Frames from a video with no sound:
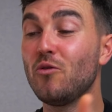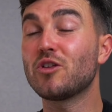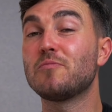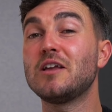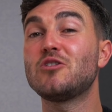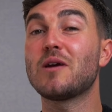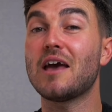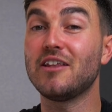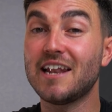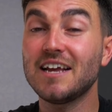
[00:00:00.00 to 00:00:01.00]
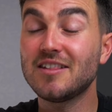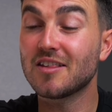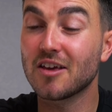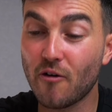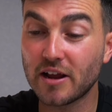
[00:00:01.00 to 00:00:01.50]
which means you get the
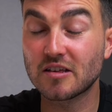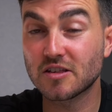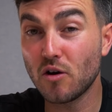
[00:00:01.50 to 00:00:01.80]
latest and greatest